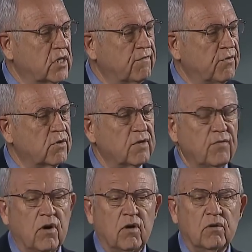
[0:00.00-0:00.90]
is, first
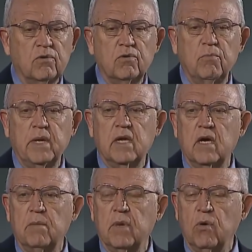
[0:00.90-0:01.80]
of all, to
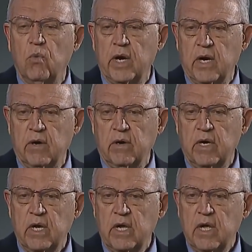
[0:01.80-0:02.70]
become aware.
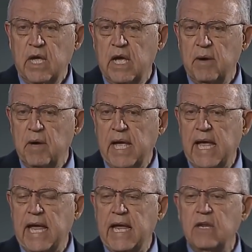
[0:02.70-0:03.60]

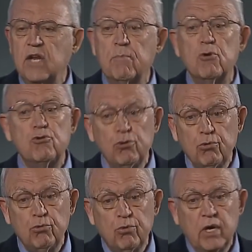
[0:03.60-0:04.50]
Number
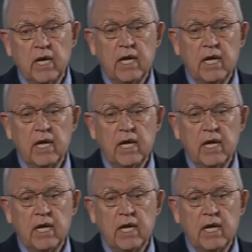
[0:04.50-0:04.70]
2